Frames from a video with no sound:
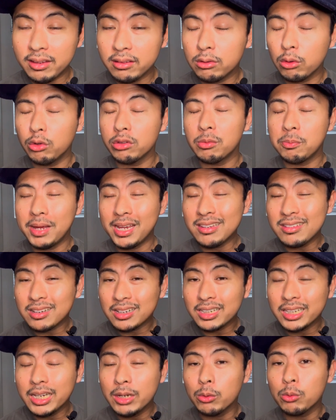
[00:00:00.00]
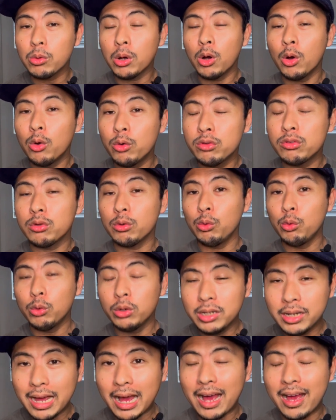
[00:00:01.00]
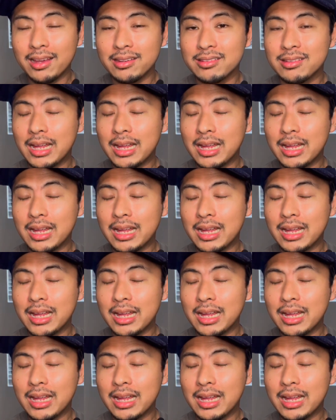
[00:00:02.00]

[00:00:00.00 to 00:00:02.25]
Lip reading: So it's basically rose oud, guys.